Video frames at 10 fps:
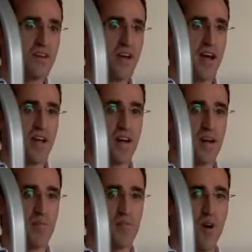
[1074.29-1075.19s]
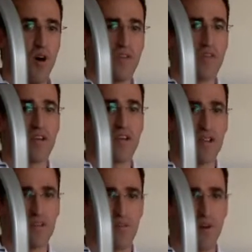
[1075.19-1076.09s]
And the answer
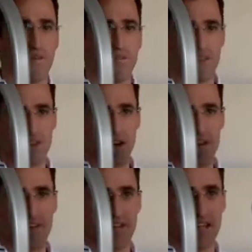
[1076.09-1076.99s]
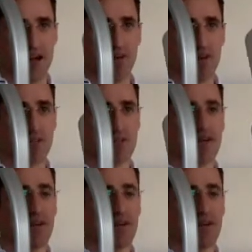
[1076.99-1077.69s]
is one of these graphic tablets.